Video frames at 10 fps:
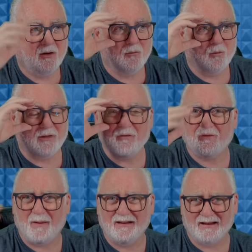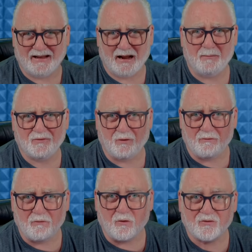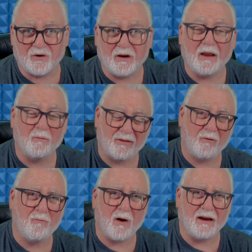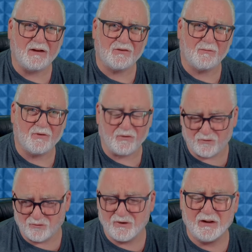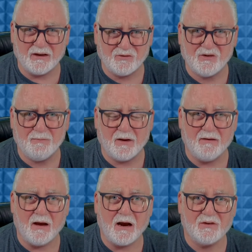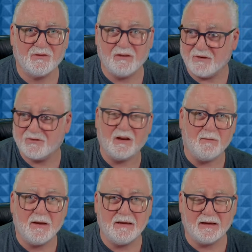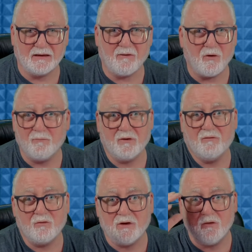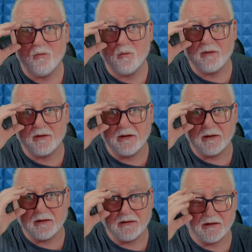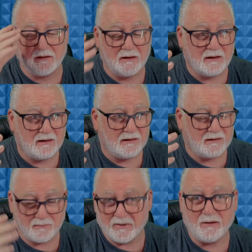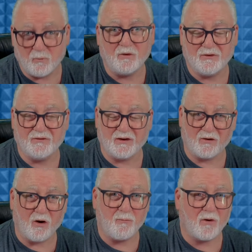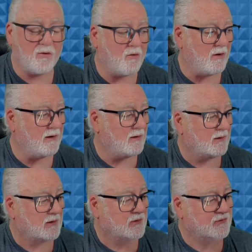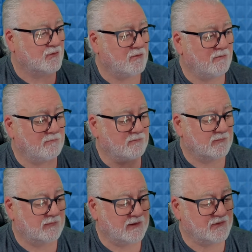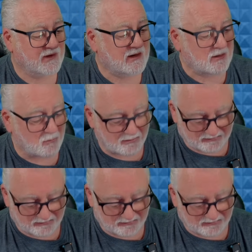without spending an absolute fortune and without buying something really cheap and nasty that's make you give up before you know whether you might want to take it up or not. So it's certainly worth